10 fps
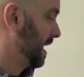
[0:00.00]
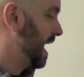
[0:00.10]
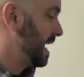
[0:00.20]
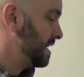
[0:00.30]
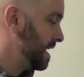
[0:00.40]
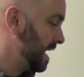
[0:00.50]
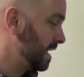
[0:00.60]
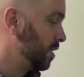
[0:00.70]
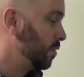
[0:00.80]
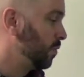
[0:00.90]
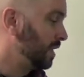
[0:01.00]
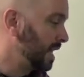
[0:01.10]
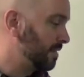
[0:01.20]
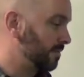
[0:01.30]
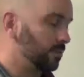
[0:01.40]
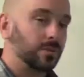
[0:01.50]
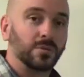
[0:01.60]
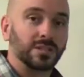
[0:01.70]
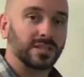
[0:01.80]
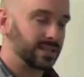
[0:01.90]
at night while everyone
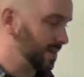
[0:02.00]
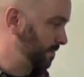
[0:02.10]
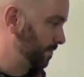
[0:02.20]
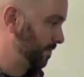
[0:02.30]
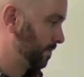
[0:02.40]
was asleep.